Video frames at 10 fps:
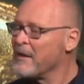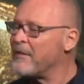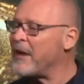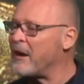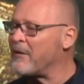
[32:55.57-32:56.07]

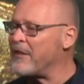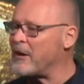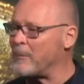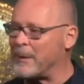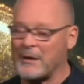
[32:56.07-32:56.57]
They are
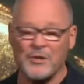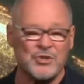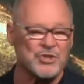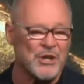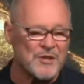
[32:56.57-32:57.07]
there because
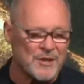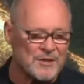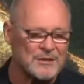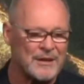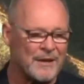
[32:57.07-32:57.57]

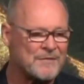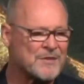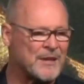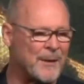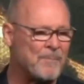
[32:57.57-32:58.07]
Jesus loves
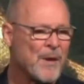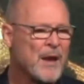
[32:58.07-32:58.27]
them.